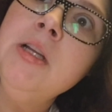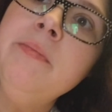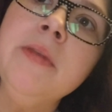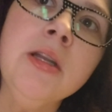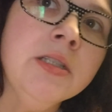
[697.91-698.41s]

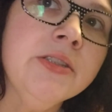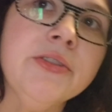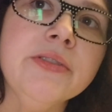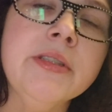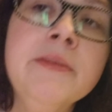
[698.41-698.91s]

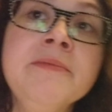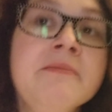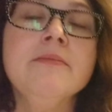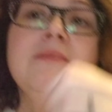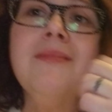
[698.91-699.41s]
Nostrils.
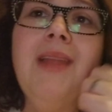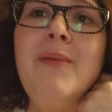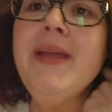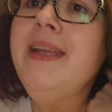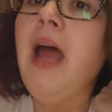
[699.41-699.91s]
I
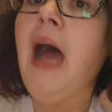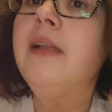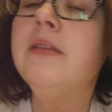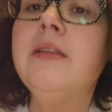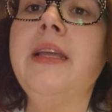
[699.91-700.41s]
mean,
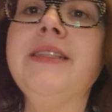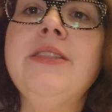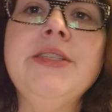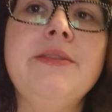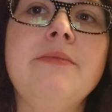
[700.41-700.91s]
I
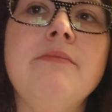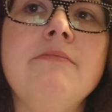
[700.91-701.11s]
it's just,